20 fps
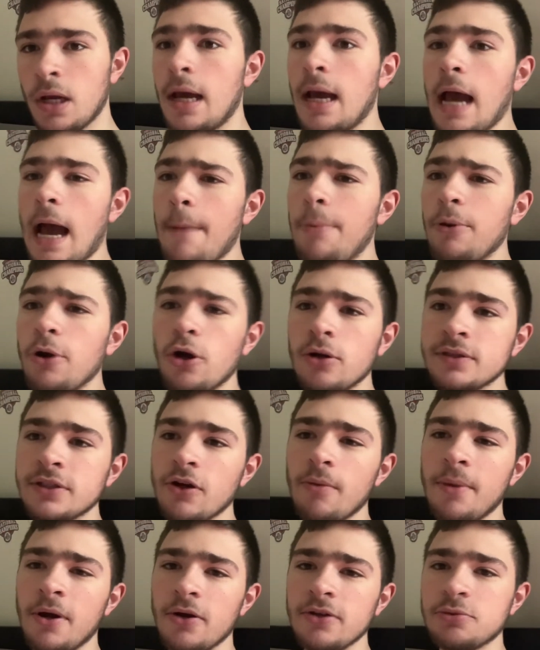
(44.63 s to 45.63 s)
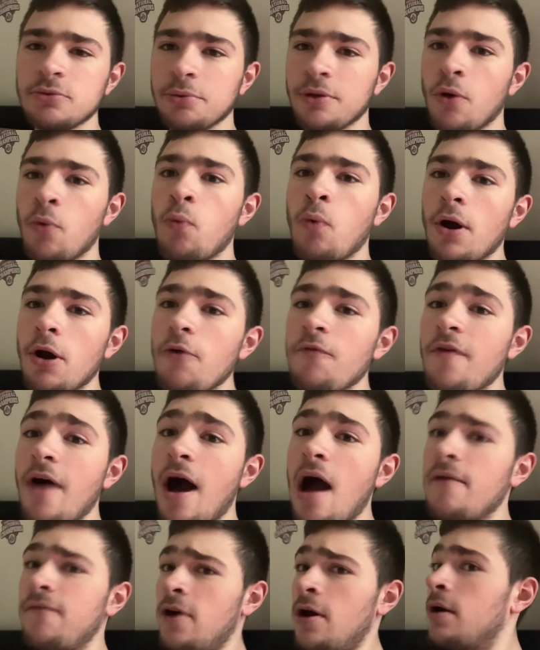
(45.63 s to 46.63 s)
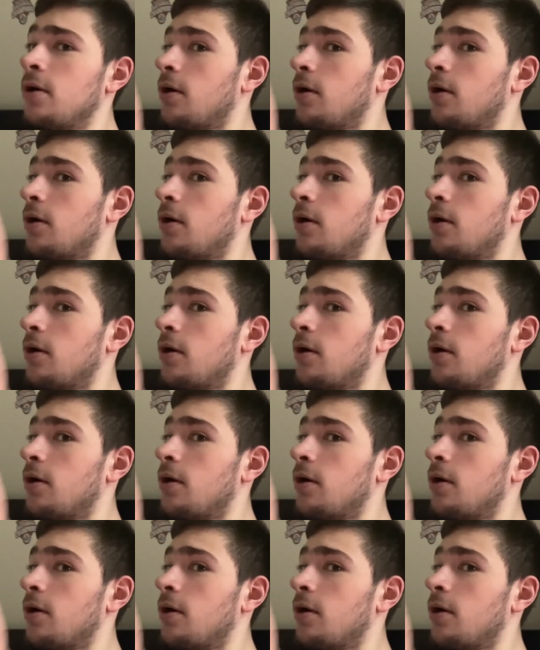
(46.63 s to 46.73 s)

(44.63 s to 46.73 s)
How about Jose Ramirez with a 105?